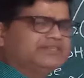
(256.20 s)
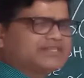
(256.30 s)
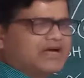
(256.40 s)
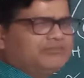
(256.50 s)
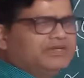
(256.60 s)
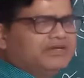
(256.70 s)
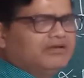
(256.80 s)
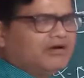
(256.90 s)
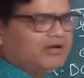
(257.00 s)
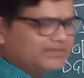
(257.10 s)
exams,
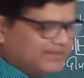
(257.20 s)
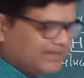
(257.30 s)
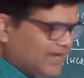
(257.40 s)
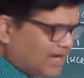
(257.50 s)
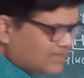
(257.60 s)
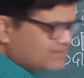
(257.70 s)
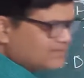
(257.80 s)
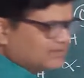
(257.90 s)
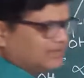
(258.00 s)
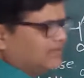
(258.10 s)
generally ask
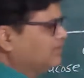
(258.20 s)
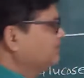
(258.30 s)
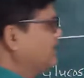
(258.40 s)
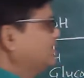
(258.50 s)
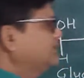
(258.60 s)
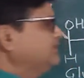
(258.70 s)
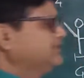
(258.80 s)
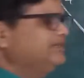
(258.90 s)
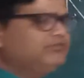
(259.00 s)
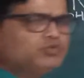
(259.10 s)

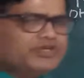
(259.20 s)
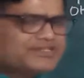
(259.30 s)
that give two